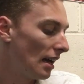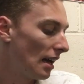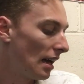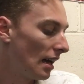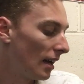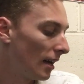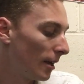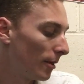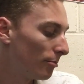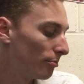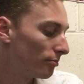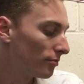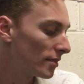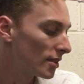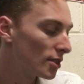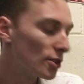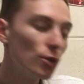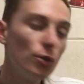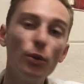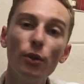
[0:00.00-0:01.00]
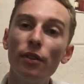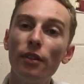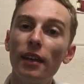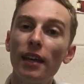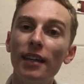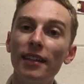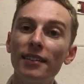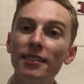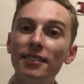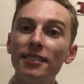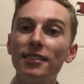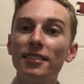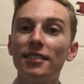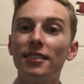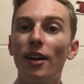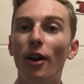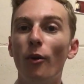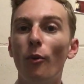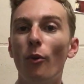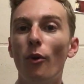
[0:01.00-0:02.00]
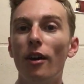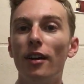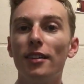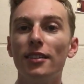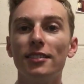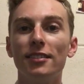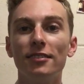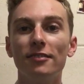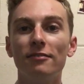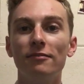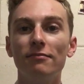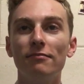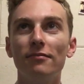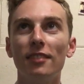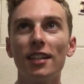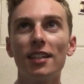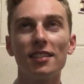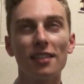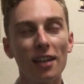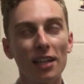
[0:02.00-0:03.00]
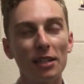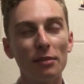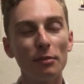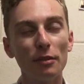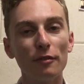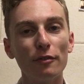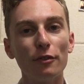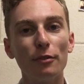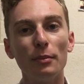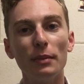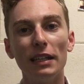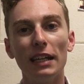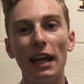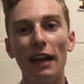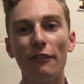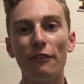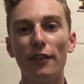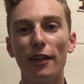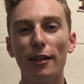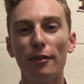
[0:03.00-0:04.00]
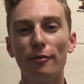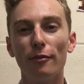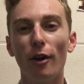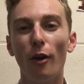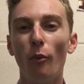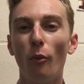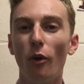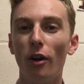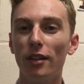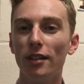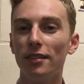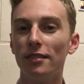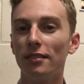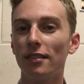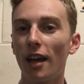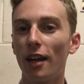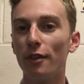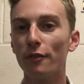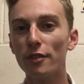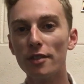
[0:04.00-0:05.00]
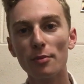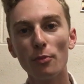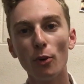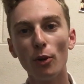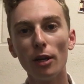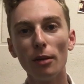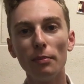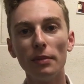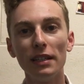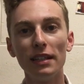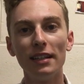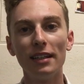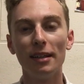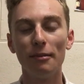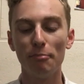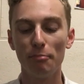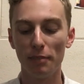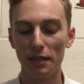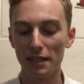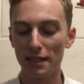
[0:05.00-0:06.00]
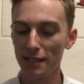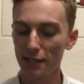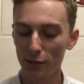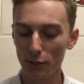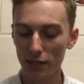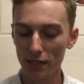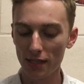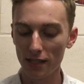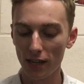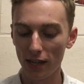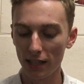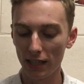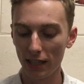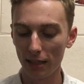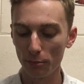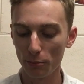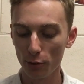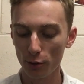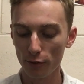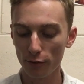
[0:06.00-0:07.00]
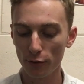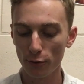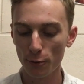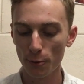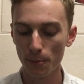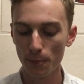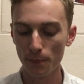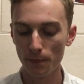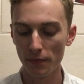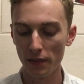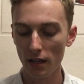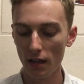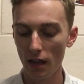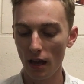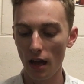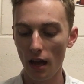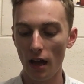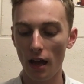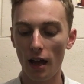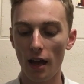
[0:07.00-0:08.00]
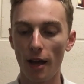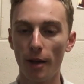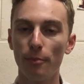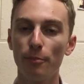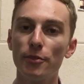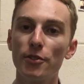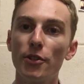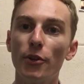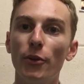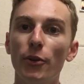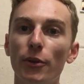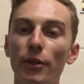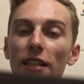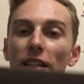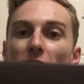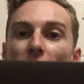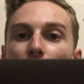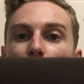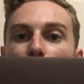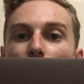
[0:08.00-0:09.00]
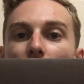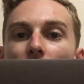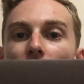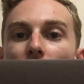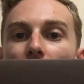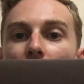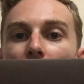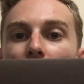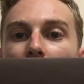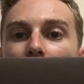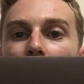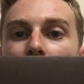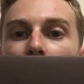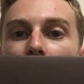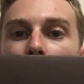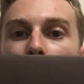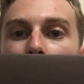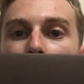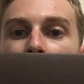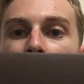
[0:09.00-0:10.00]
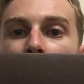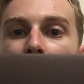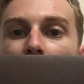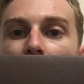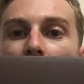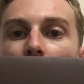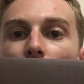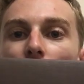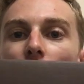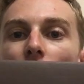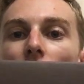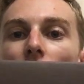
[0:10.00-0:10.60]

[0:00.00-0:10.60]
It's two things, one exciting bit for me and then one kind of smaller bit but still exciting and beautiful. So here you can see the receipt,